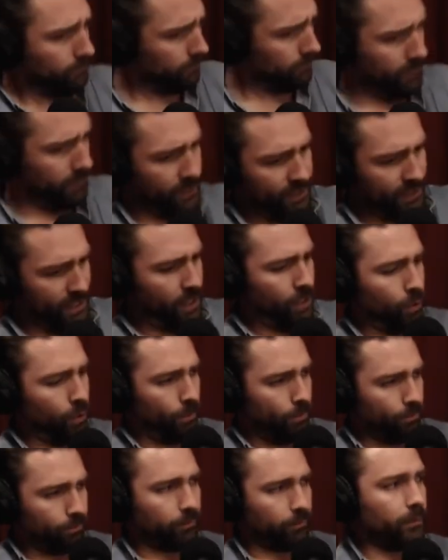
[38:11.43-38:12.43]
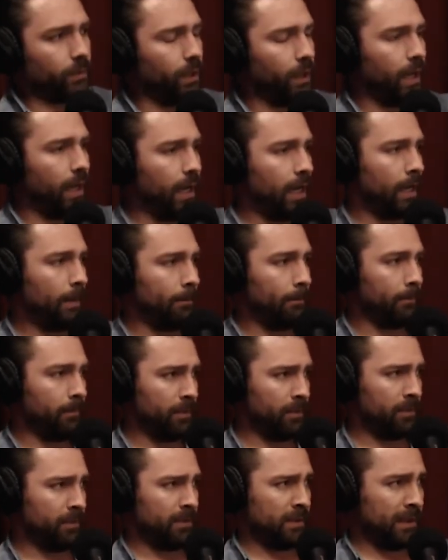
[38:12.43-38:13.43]
So um,
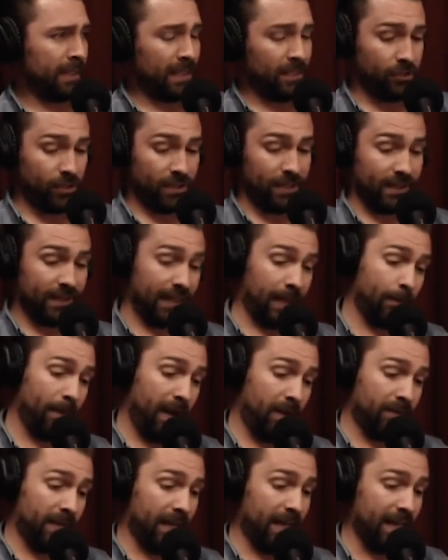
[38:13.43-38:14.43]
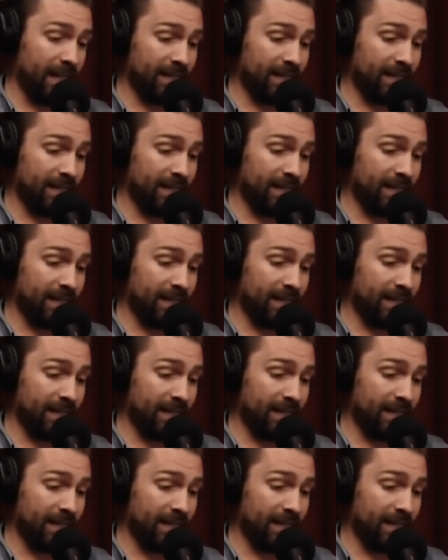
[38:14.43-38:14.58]
the interesting thing about that is